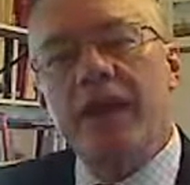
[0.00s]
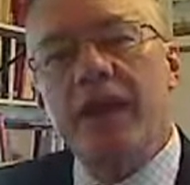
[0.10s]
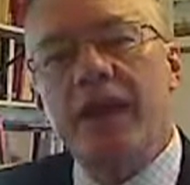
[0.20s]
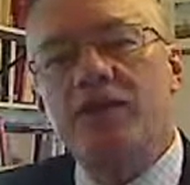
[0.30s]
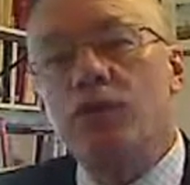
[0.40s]

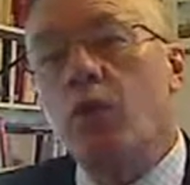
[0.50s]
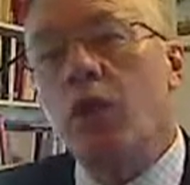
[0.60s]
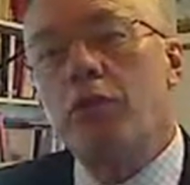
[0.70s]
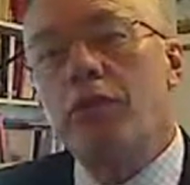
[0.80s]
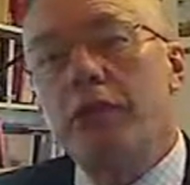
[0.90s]
as to what
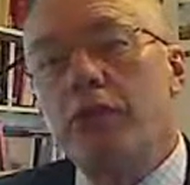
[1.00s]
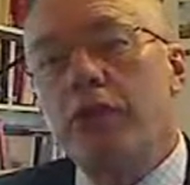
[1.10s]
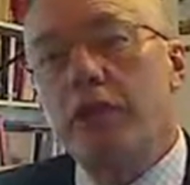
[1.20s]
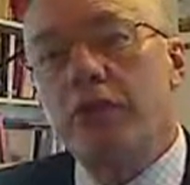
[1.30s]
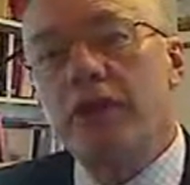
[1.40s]
will be
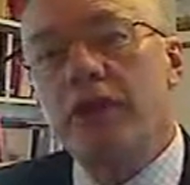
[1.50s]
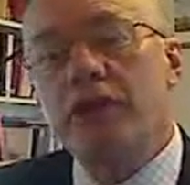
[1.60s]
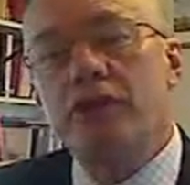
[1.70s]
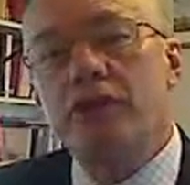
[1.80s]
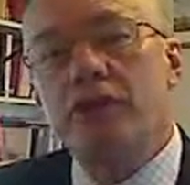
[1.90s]
appropriate
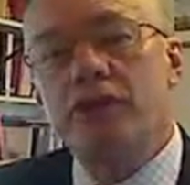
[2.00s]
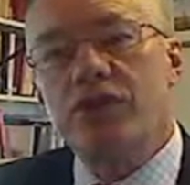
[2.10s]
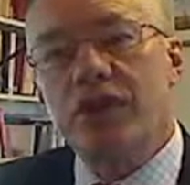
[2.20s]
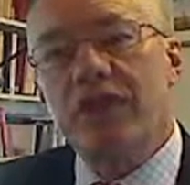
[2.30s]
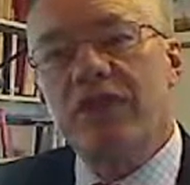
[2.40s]
to
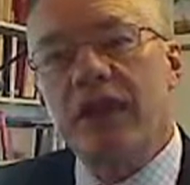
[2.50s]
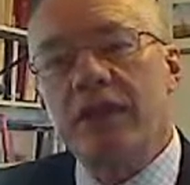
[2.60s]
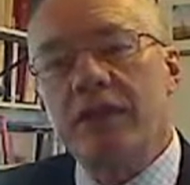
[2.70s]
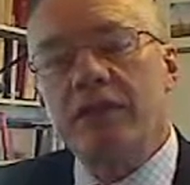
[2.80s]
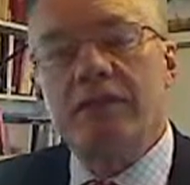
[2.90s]
achieve that
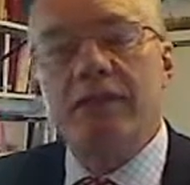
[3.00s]
end.